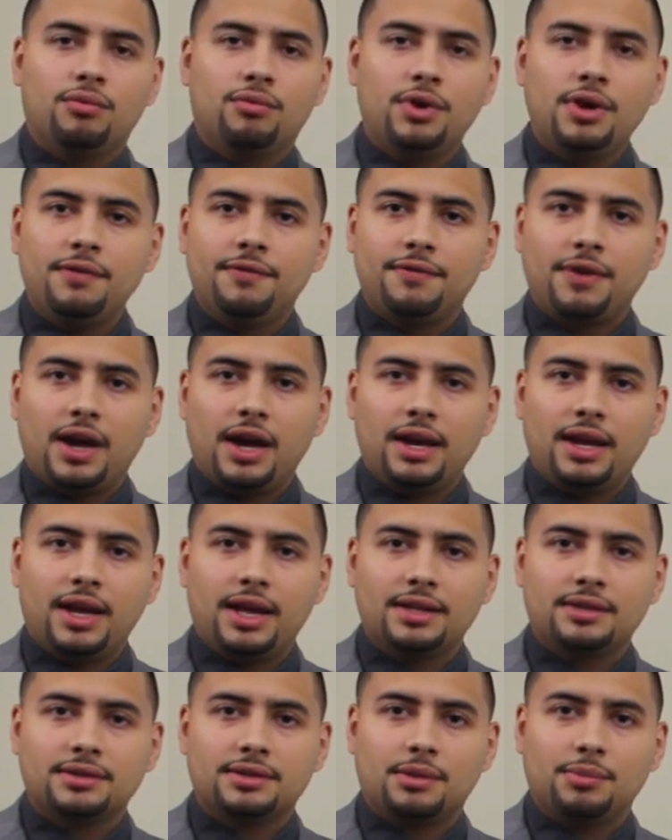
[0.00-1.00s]

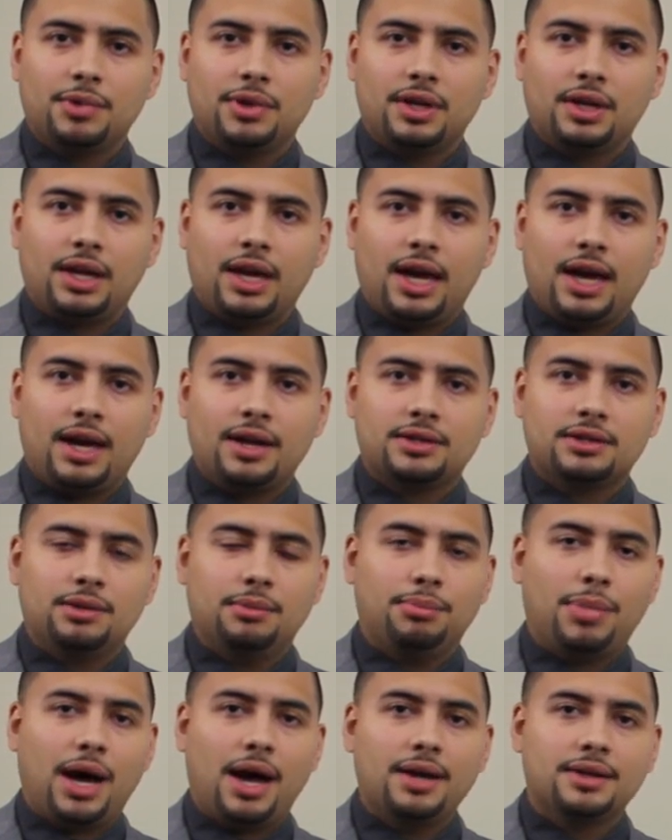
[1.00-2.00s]
refinance some of the cash
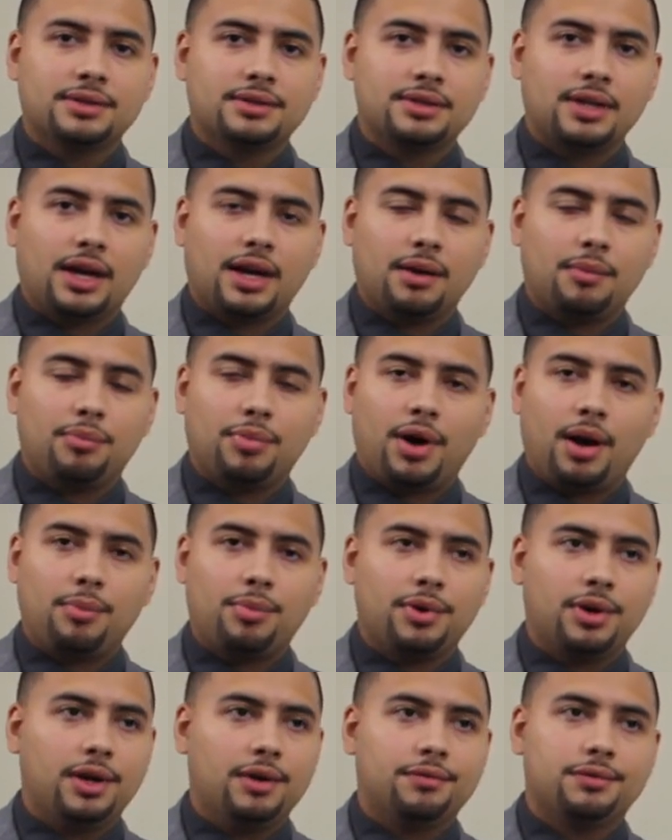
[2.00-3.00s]
to buy a second
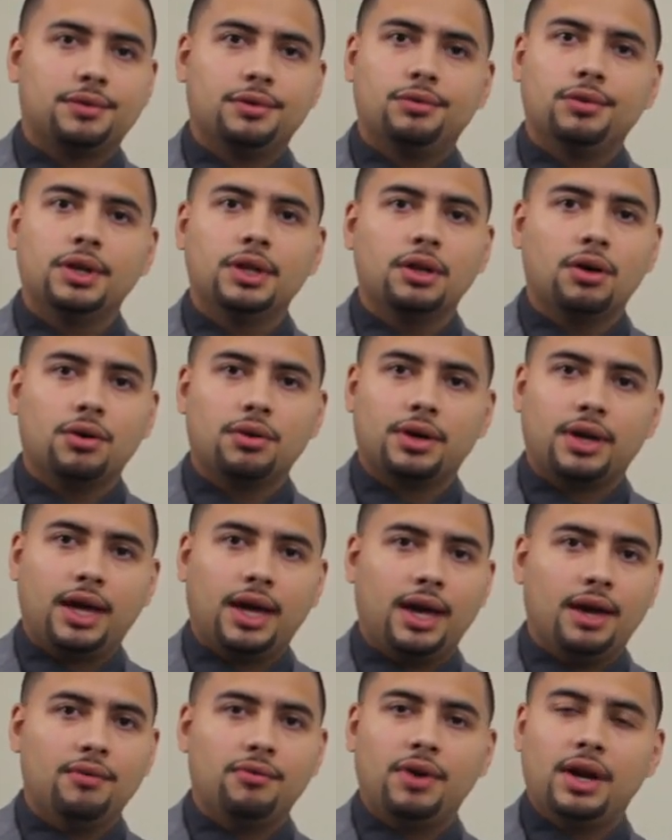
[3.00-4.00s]
property to
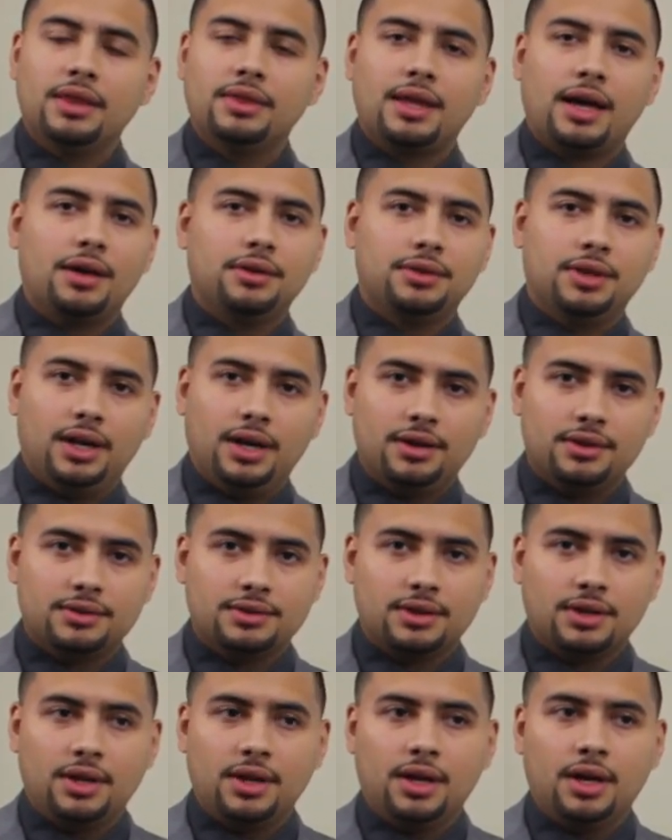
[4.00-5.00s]
relocate and rent out
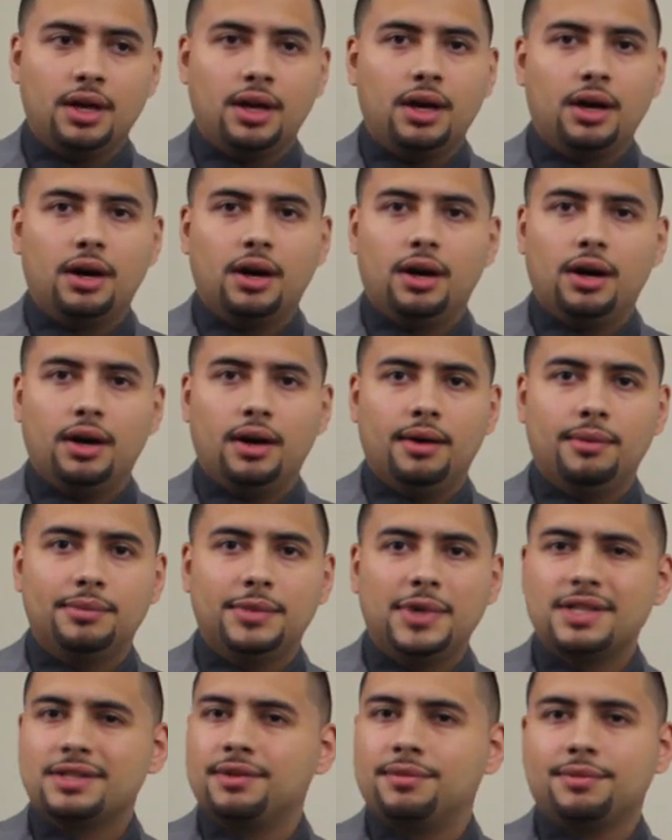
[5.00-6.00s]
theirs.
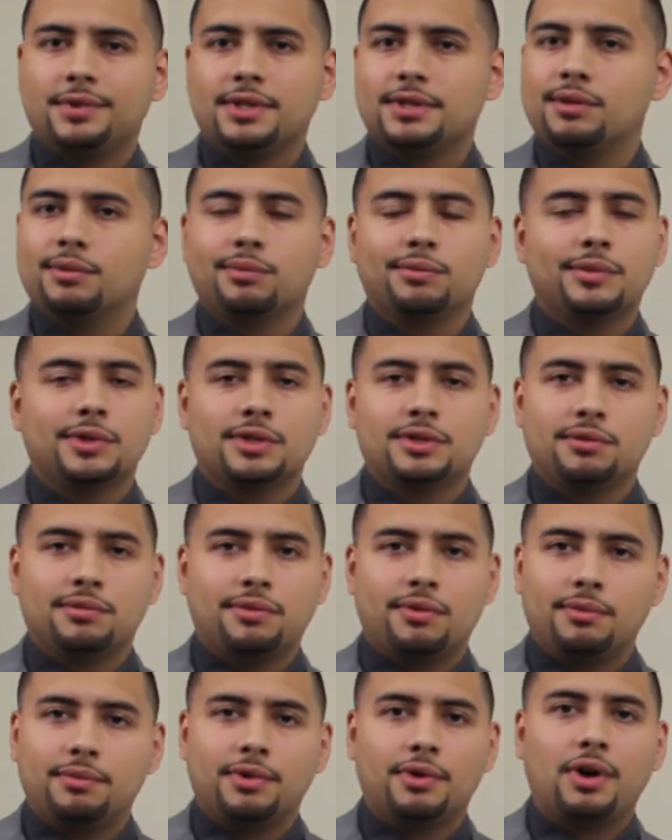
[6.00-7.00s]
There's a
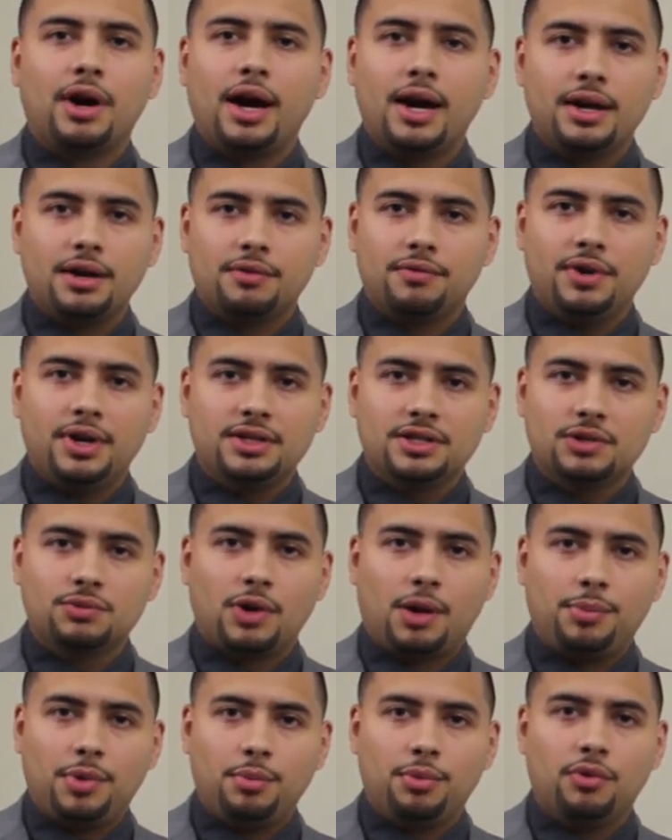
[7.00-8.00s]
variety of reasons
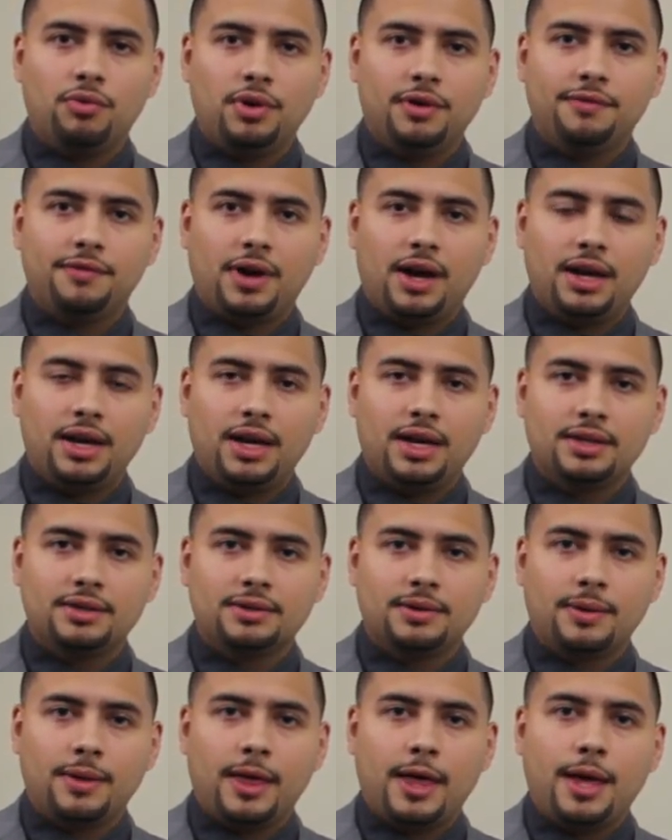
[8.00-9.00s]
why people
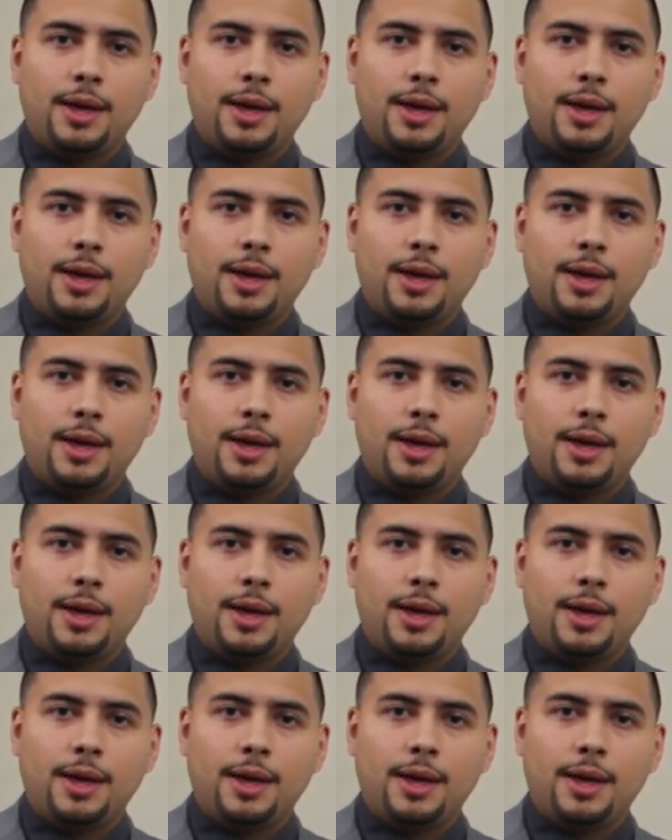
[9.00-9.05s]
refinance,